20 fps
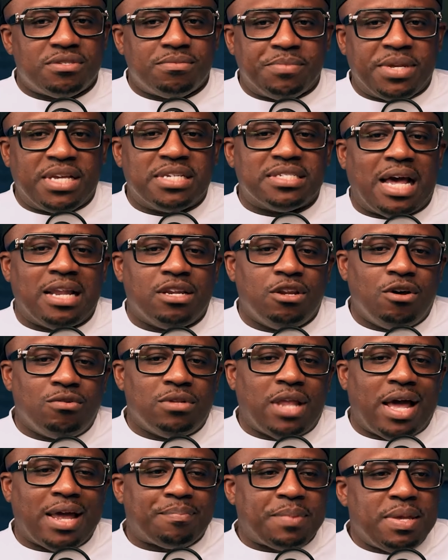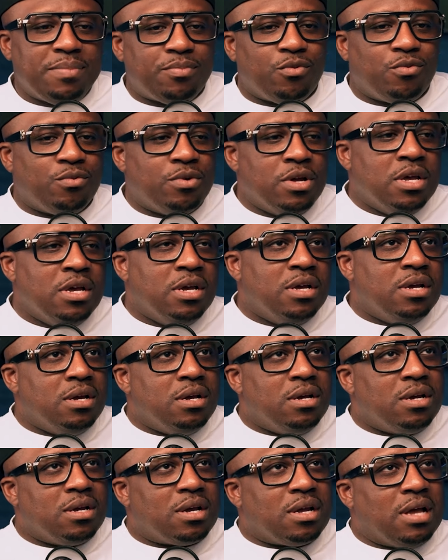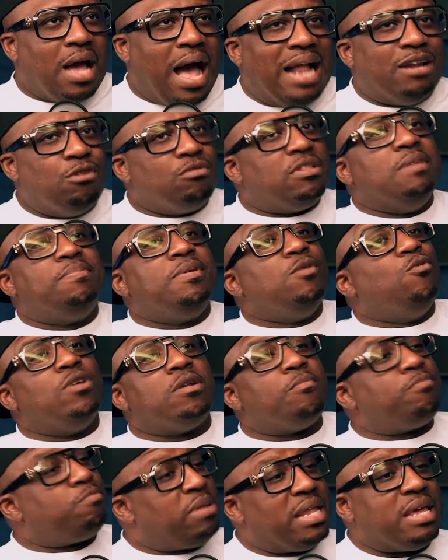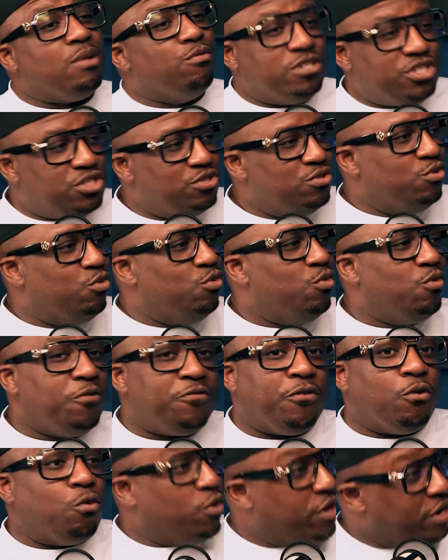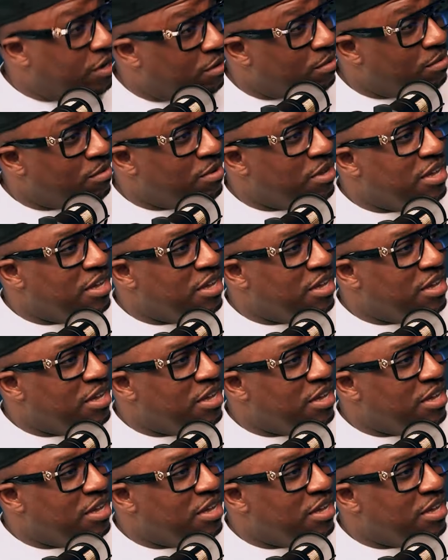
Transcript: Because I know like people, I don't think people want to play with you for real.